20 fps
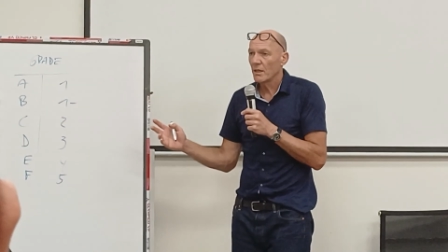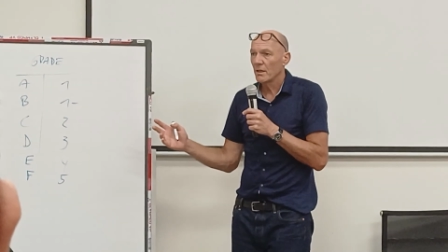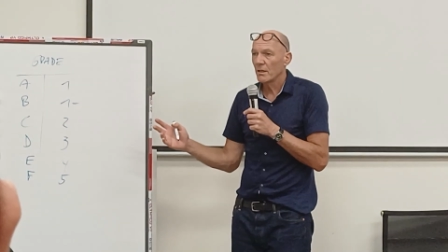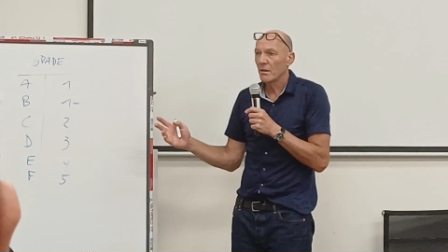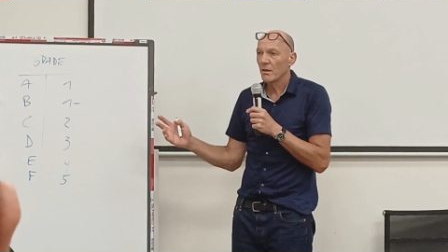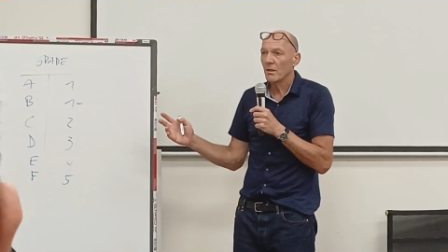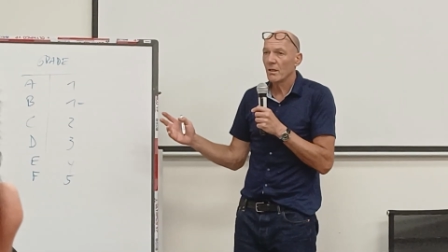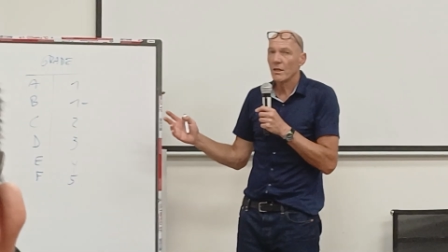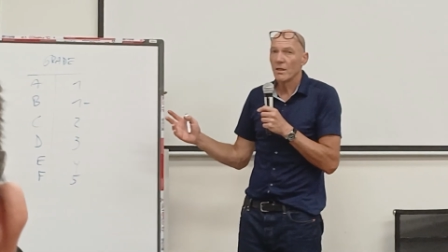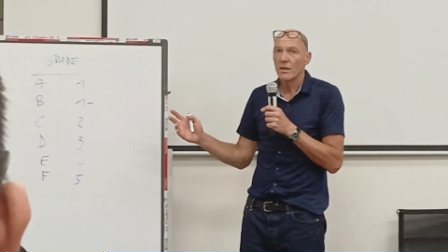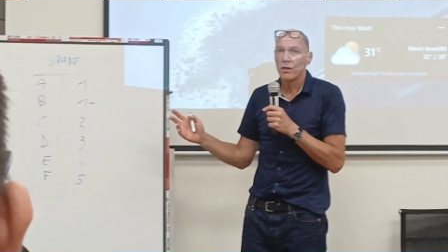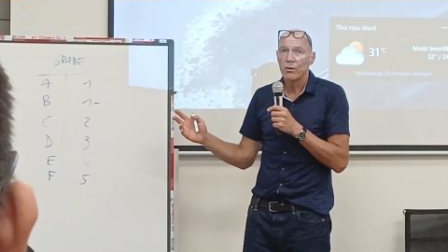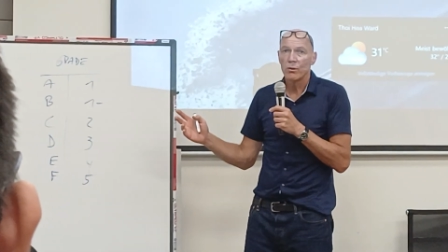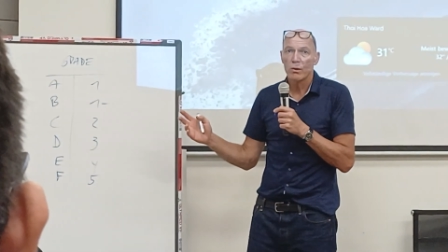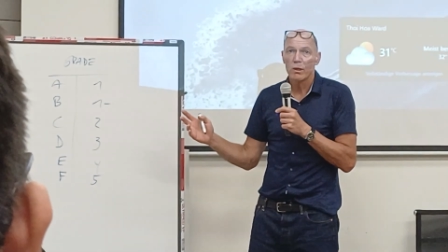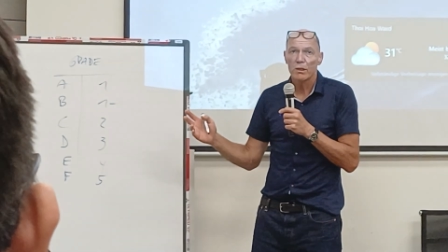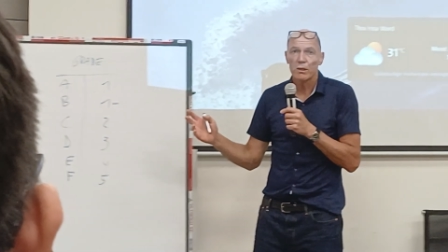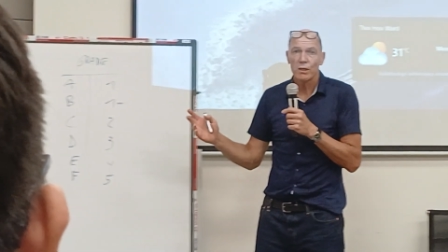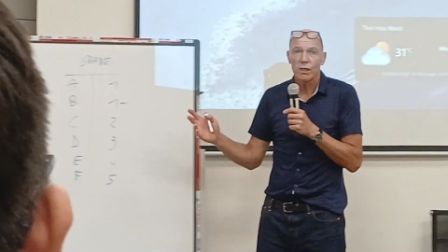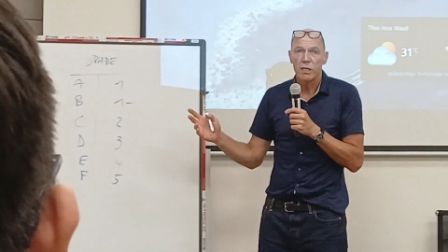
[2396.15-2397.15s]
in the
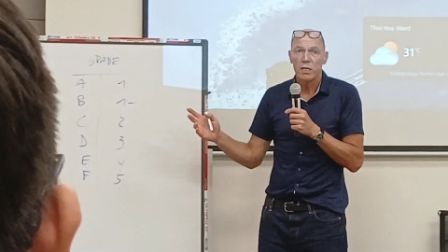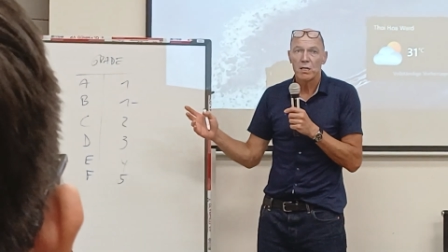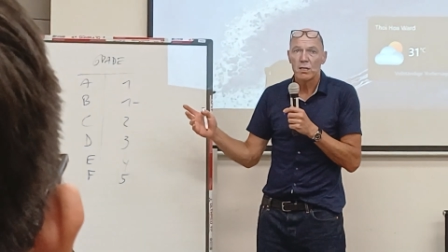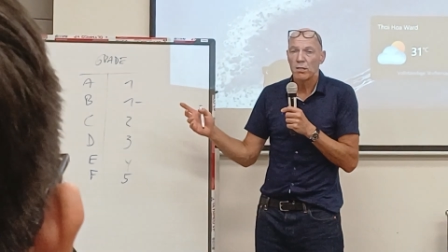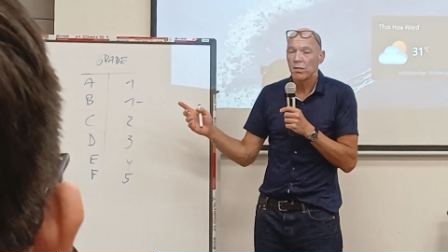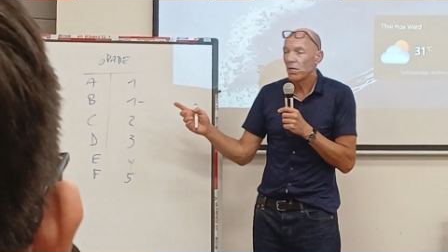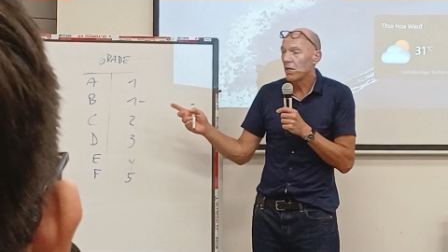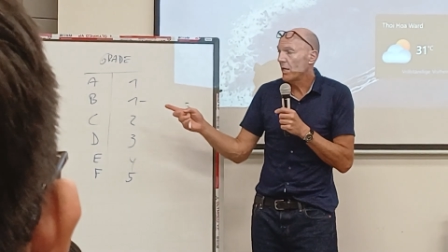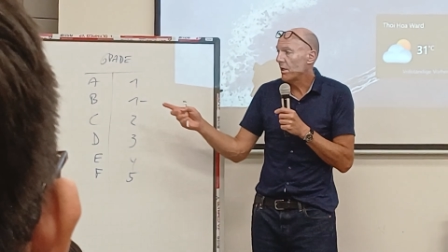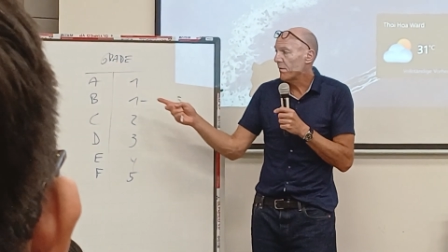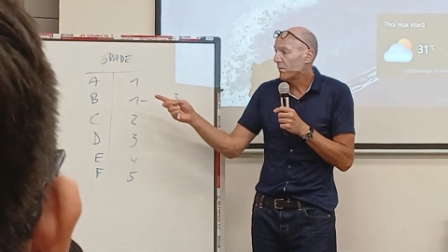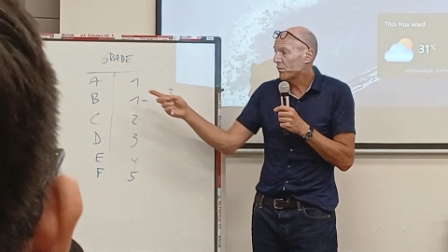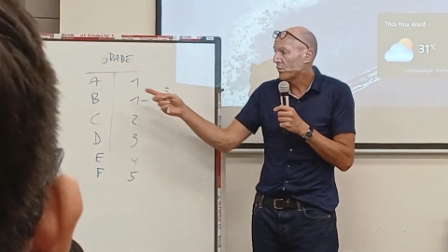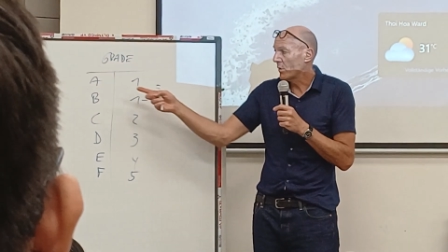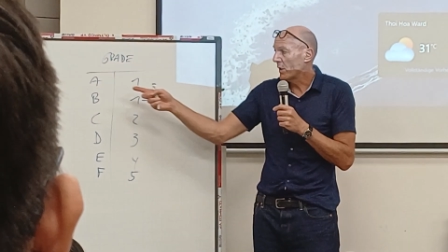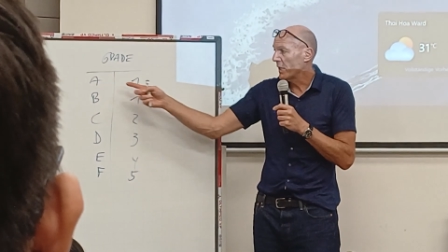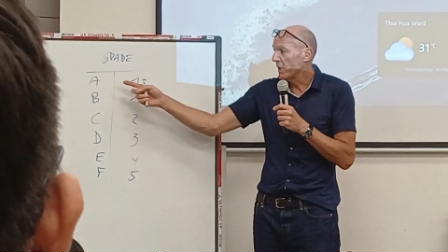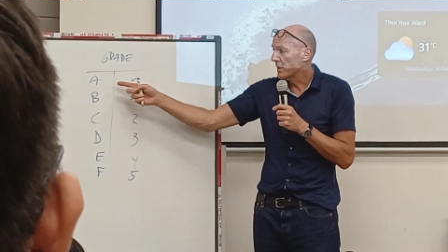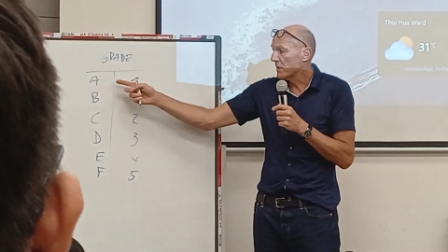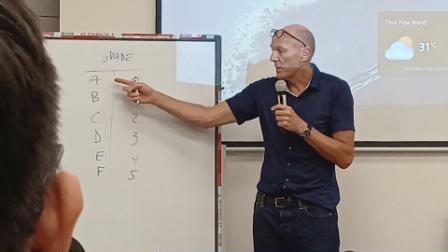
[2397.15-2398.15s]
USA, they have
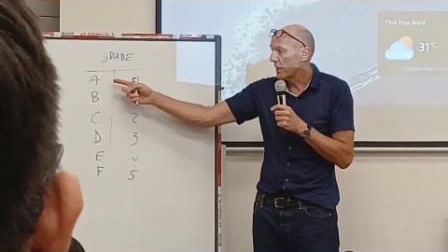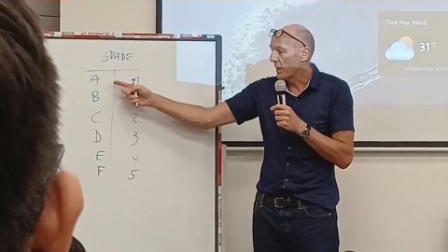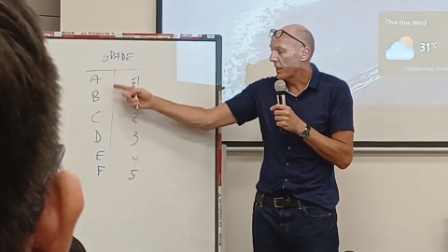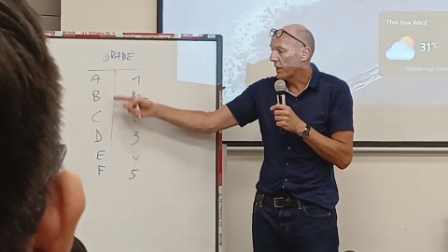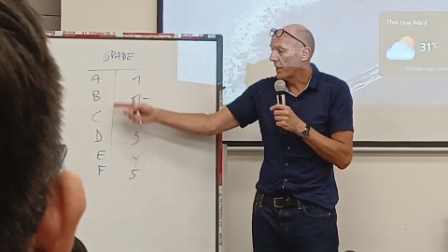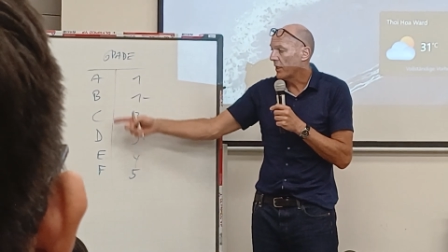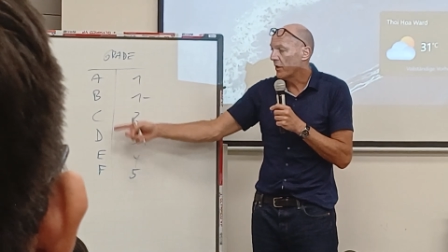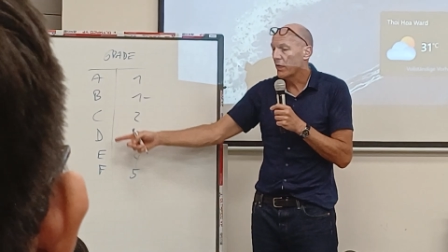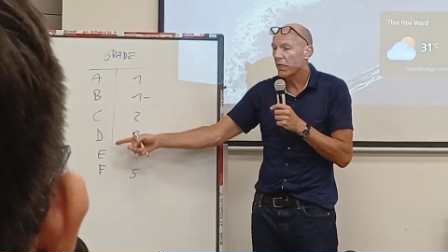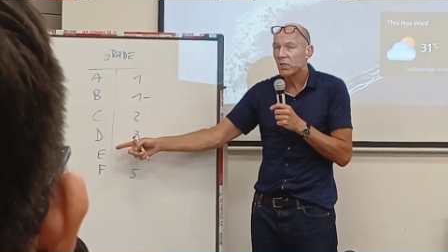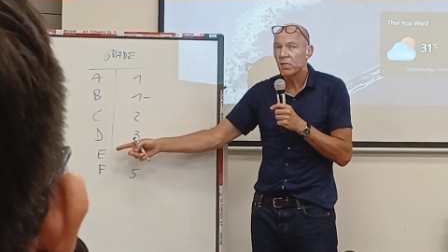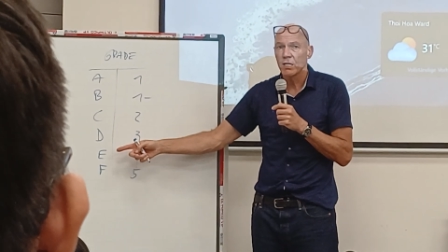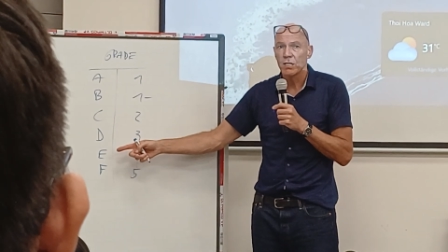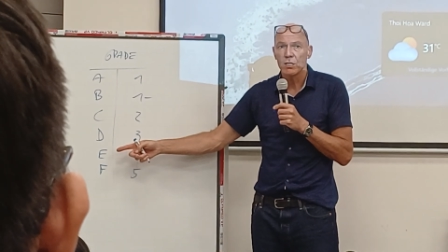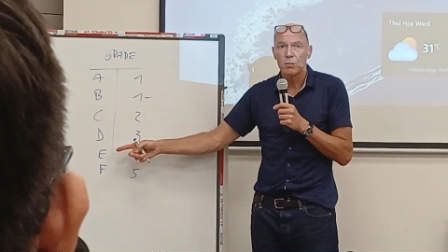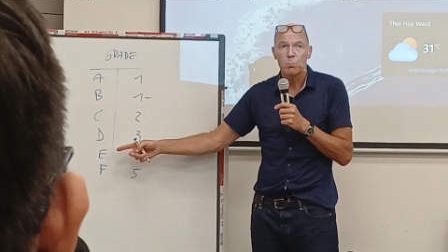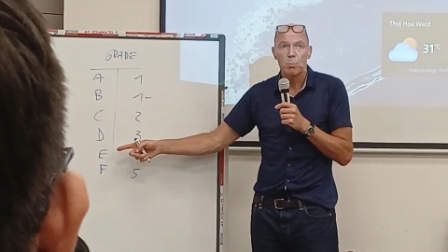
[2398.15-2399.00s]
grades like characters.